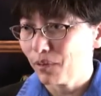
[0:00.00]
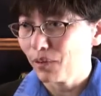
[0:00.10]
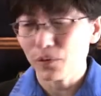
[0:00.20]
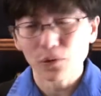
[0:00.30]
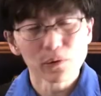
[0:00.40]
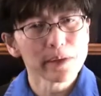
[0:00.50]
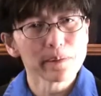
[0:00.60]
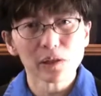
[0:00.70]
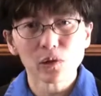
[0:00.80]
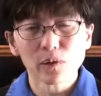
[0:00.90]
your
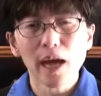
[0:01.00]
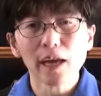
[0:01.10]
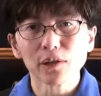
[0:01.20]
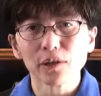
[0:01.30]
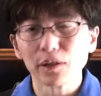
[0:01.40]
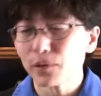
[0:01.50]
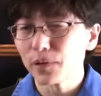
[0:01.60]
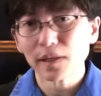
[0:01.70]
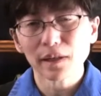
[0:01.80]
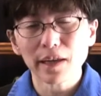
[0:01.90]
treatment strategy, you're
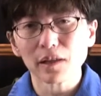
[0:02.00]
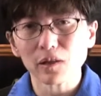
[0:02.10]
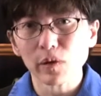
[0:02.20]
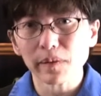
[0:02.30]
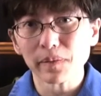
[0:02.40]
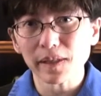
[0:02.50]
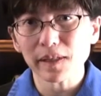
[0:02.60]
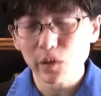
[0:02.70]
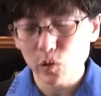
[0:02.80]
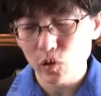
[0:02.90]
going to select the
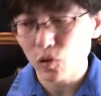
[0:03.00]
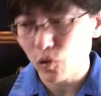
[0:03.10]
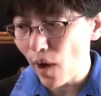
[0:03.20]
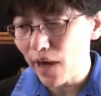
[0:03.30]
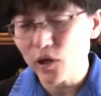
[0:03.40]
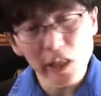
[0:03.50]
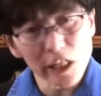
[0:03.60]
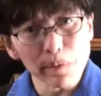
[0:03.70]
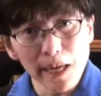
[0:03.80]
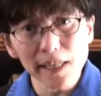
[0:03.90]
treatment
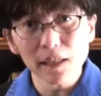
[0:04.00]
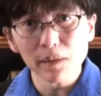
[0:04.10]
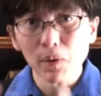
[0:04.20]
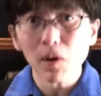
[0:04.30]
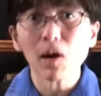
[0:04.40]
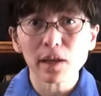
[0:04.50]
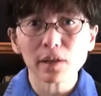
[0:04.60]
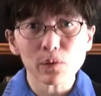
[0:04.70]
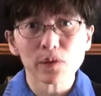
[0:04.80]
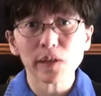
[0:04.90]
strategy based
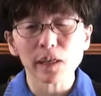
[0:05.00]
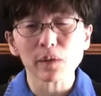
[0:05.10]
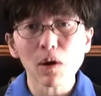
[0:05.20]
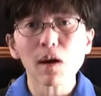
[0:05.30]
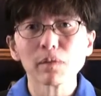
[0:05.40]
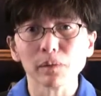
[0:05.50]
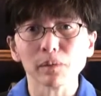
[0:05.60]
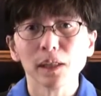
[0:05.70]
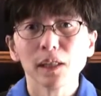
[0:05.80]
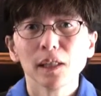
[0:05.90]
upon the presenting
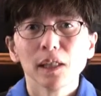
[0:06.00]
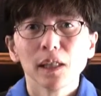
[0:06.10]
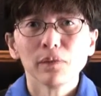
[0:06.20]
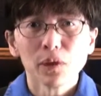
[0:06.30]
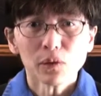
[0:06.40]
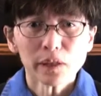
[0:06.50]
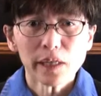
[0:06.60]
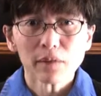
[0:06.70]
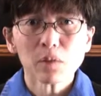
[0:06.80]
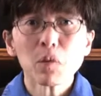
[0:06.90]
problem. If you
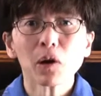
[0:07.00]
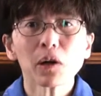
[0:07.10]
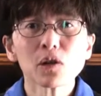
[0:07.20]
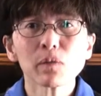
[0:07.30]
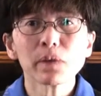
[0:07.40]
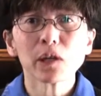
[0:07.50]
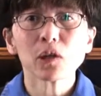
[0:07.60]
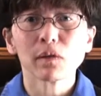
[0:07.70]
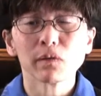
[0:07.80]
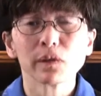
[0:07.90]
only have a partial
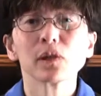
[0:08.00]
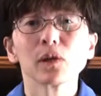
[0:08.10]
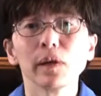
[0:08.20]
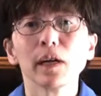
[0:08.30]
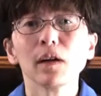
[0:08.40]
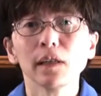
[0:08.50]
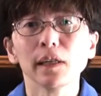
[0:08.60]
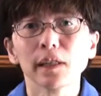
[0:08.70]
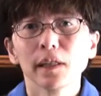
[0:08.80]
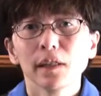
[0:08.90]
picture of what's going
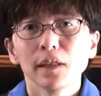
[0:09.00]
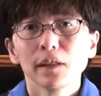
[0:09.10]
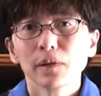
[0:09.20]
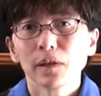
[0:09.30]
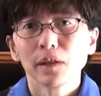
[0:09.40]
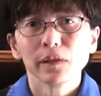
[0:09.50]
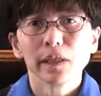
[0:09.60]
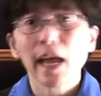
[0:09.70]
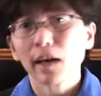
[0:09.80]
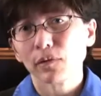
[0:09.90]
on, you're going to
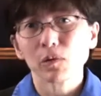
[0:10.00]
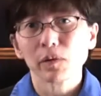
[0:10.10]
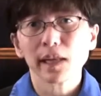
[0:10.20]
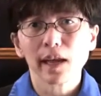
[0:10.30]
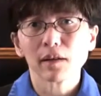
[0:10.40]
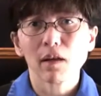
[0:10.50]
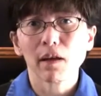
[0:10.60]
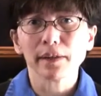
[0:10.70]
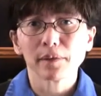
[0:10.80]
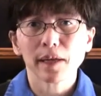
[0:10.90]
only half treat that
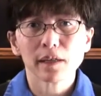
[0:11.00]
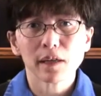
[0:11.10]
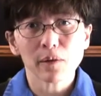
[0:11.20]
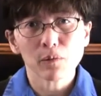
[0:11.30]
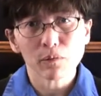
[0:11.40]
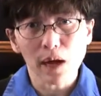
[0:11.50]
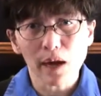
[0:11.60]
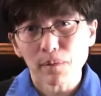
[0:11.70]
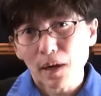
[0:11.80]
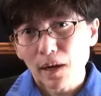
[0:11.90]
client.
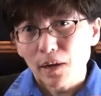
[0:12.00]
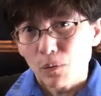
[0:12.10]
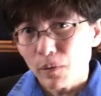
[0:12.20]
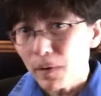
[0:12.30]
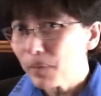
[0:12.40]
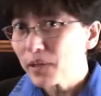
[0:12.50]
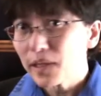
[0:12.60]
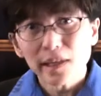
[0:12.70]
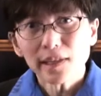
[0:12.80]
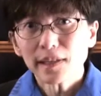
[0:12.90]
I remember
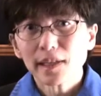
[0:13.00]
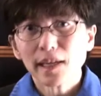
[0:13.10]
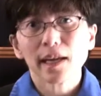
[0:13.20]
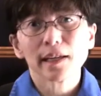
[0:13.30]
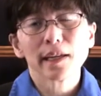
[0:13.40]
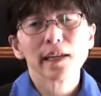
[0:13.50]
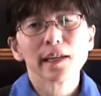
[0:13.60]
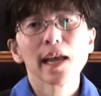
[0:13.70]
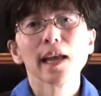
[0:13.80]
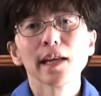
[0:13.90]
to this day
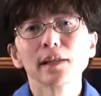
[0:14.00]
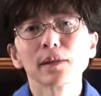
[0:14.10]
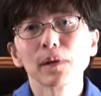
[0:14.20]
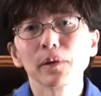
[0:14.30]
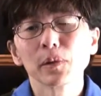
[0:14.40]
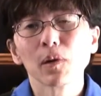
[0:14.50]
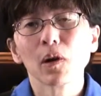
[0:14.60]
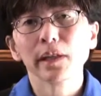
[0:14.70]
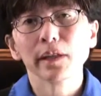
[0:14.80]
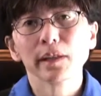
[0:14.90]
a case where I was
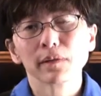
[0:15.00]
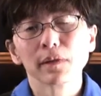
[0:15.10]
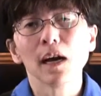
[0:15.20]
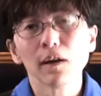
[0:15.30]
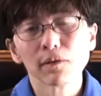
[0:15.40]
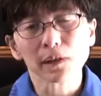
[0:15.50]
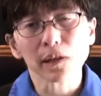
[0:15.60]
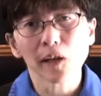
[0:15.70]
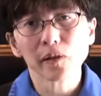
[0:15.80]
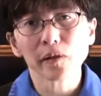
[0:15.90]
brought in for
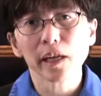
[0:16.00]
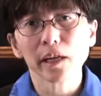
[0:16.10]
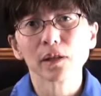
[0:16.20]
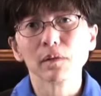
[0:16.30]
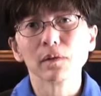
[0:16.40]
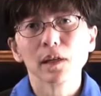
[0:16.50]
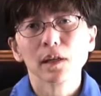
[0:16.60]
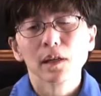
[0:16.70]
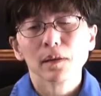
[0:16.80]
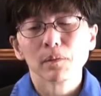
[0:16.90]
consultation
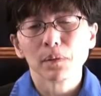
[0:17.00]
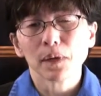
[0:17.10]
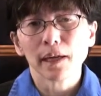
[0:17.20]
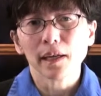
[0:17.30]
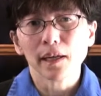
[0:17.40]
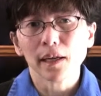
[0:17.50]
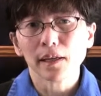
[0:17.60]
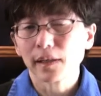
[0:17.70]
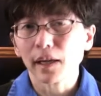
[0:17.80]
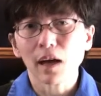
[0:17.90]
by
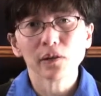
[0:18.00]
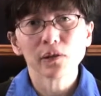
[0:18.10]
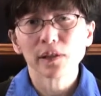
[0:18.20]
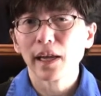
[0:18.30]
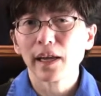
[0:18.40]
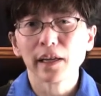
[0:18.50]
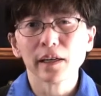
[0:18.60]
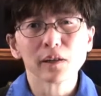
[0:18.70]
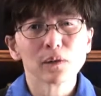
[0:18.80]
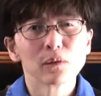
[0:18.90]
a psychologist I
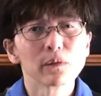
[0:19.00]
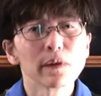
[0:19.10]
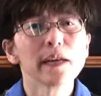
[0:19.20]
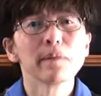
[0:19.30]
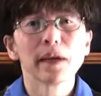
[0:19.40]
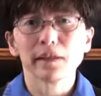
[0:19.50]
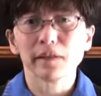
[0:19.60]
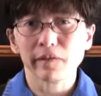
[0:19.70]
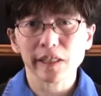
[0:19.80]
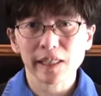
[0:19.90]
had a great
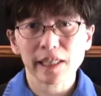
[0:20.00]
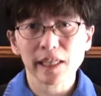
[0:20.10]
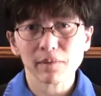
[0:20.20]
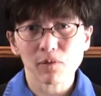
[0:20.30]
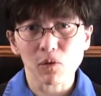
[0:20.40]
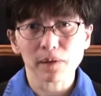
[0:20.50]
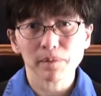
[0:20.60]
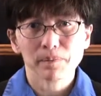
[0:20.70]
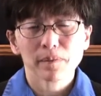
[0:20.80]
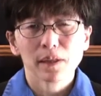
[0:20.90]
amount of esteem for.